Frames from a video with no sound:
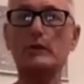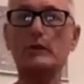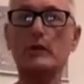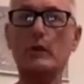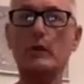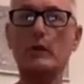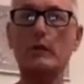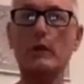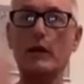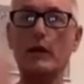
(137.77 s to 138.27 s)

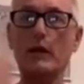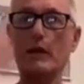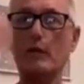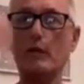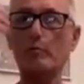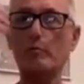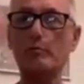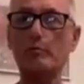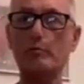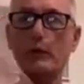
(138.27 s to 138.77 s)
So we're going
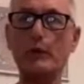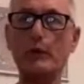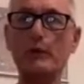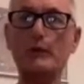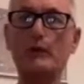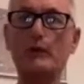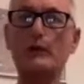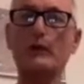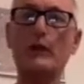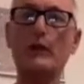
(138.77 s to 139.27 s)
to
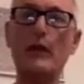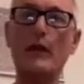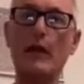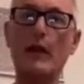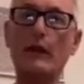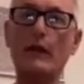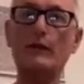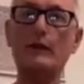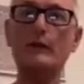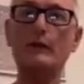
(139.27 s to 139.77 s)
push
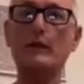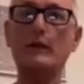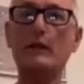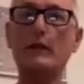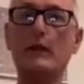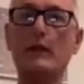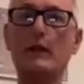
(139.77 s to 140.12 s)
energy